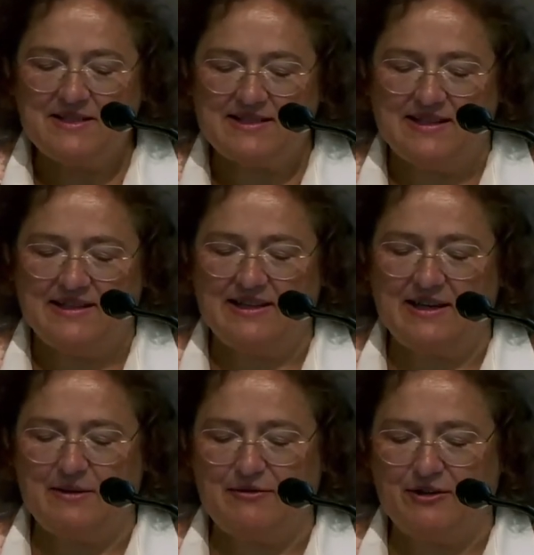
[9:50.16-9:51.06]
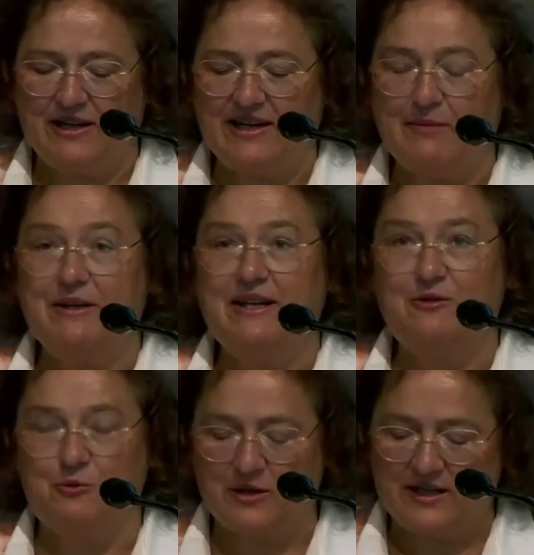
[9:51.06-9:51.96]
In what sense can we speak of
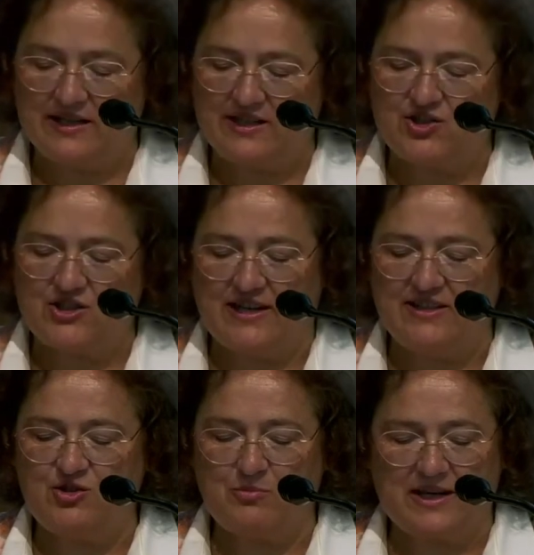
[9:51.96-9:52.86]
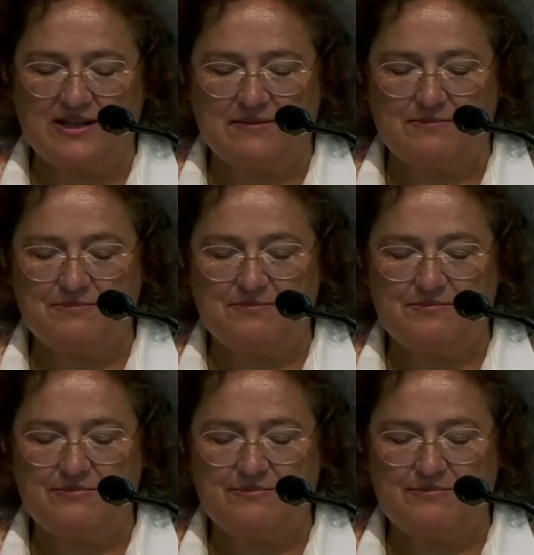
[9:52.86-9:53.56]
Edith Stein's pedagogy?